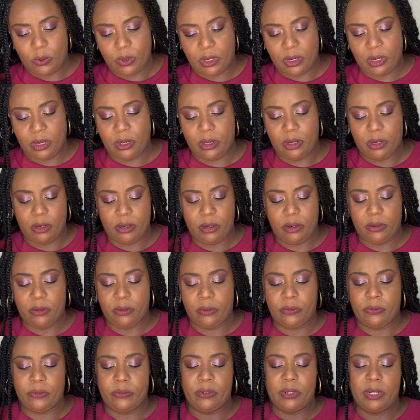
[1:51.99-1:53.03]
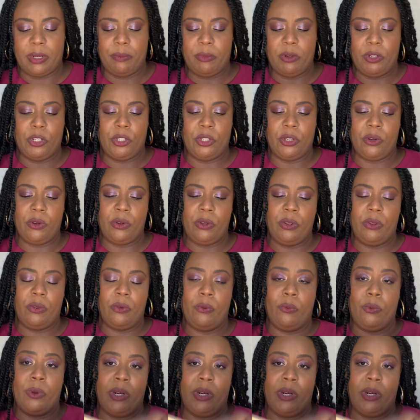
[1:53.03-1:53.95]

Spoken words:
of, let me show you what